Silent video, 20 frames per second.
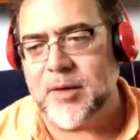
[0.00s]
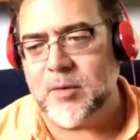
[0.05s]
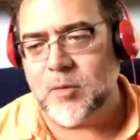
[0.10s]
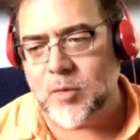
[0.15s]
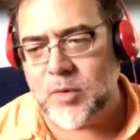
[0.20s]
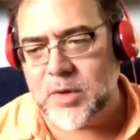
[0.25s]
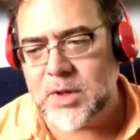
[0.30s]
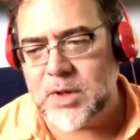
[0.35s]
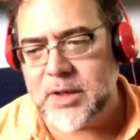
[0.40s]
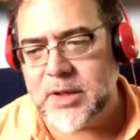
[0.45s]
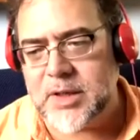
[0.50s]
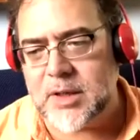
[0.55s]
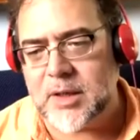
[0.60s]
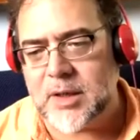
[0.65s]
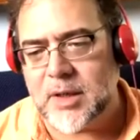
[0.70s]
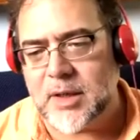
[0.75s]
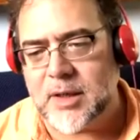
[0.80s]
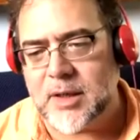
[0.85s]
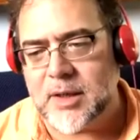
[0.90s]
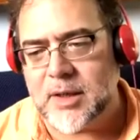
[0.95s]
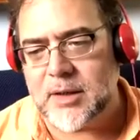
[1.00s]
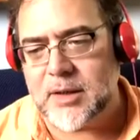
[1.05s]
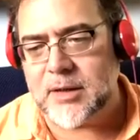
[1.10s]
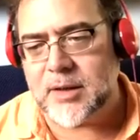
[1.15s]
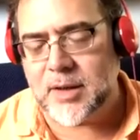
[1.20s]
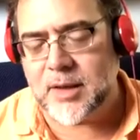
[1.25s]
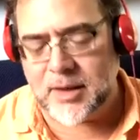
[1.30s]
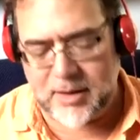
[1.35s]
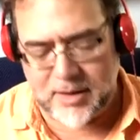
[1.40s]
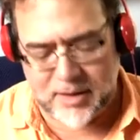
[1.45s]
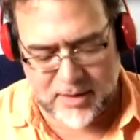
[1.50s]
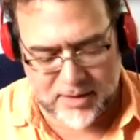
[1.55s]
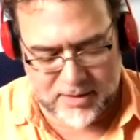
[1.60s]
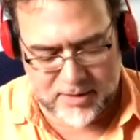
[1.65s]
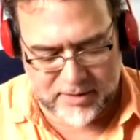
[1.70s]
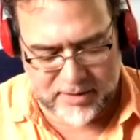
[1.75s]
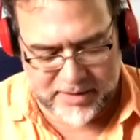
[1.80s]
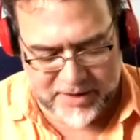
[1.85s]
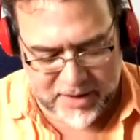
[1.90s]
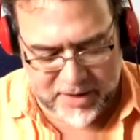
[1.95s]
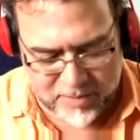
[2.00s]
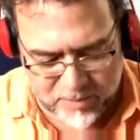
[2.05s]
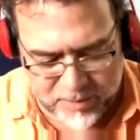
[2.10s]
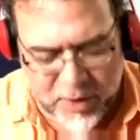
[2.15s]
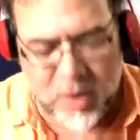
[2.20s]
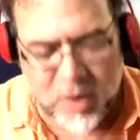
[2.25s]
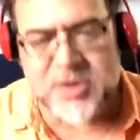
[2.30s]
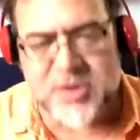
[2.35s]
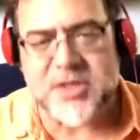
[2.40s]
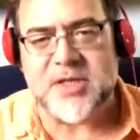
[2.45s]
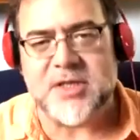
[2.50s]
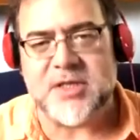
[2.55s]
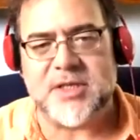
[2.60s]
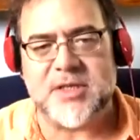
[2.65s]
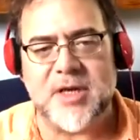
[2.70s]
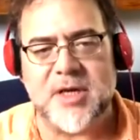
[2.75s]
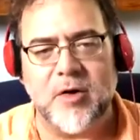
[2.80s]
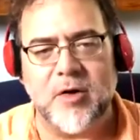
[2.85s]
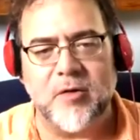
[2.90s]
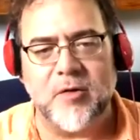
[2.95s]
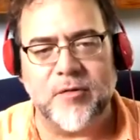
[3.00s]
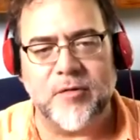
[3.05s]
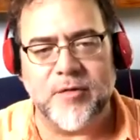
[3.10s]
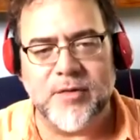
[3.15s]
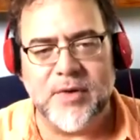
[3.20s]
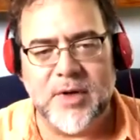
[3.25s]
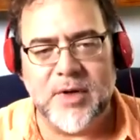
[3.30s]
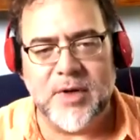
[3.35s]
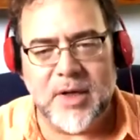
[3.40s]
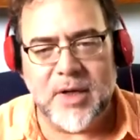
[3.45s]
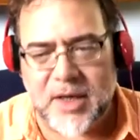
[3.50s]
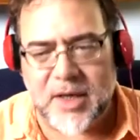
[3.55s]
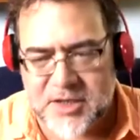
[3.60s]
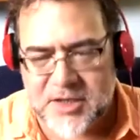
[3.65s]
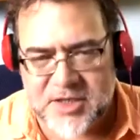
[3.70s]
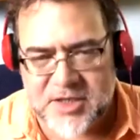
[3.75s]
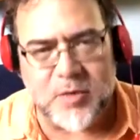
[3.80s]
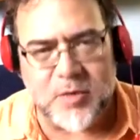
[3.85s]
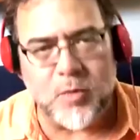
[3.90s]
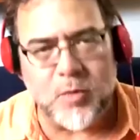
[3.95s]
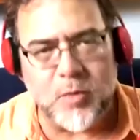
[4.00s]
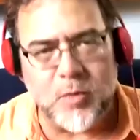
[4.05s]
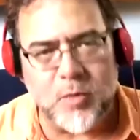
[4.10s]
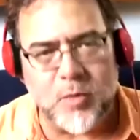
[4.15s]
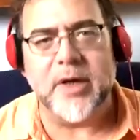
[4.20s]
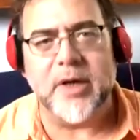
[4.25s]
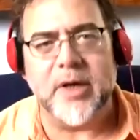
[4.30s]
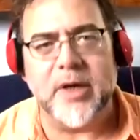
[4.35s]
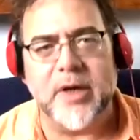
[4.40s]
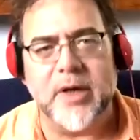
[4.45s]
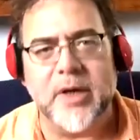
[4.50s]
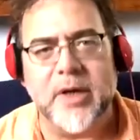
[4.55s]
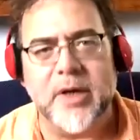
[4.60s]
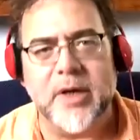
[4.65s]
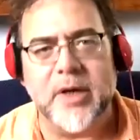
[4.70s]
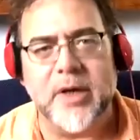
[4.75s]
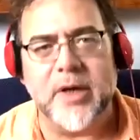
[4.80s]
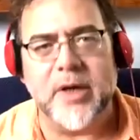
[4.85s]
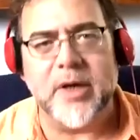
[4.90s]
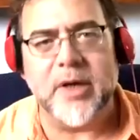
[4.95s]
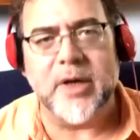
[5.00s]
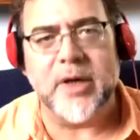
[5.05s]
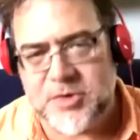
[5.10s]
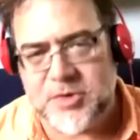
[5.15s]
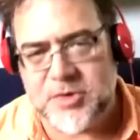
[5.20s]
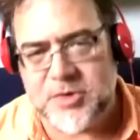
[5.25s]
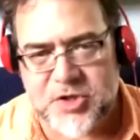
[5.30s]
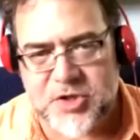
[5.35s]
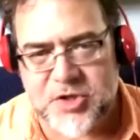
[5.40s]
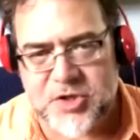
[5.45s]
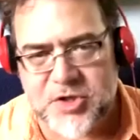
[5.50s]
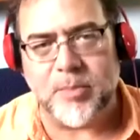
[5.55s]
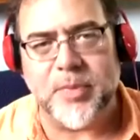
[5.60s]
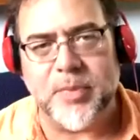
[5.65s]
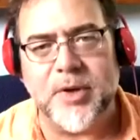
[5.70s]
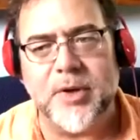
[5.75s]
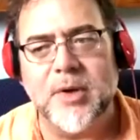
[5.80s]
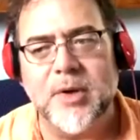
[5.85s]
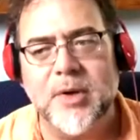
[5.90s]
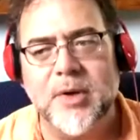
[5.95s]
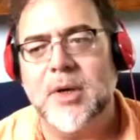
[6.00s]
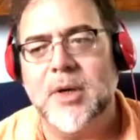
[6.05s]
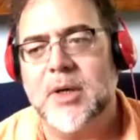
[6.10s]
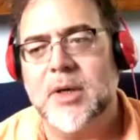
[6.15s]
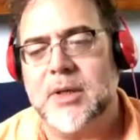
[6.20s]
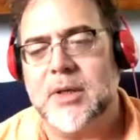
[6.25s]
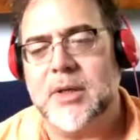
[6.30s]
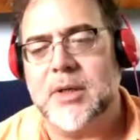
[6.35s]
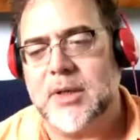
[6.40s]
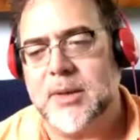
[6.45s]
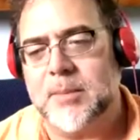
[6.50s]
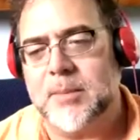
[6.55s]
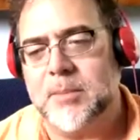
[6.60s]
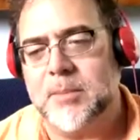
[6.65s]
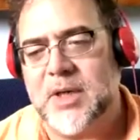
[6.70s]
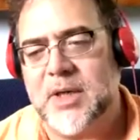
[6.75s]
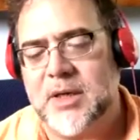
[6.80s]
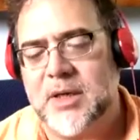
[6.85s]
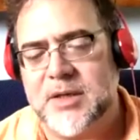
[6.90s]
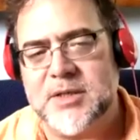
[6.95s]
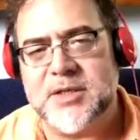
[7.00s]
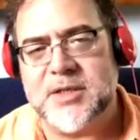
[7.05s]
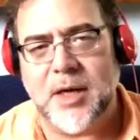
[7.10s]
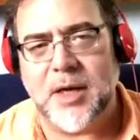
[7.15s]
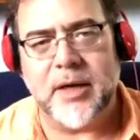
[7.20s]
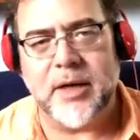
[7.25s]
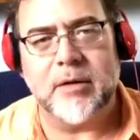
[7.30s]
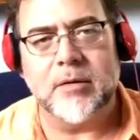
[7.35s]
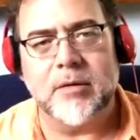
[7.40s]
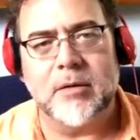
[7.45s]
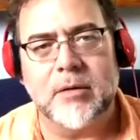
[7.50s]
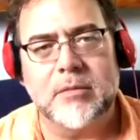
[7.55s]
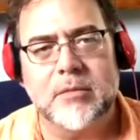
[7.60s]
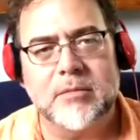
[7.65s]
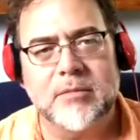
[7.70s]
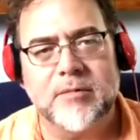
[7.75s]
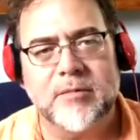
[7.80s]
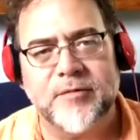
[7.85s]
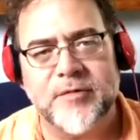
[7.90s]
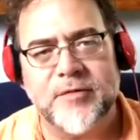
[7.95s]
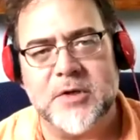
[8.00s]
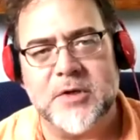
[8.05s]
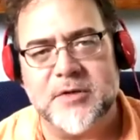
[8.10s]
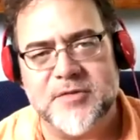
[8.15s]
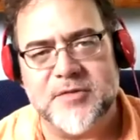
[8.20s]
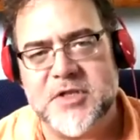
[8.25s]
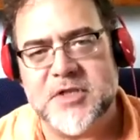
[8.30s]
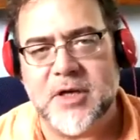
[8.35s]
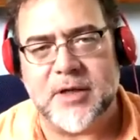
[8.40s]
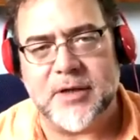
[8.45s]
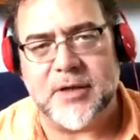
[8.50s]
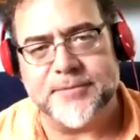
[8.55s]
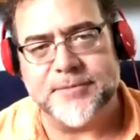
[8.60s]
really imposed itself and derailed and attempted to usurp an entire field of study.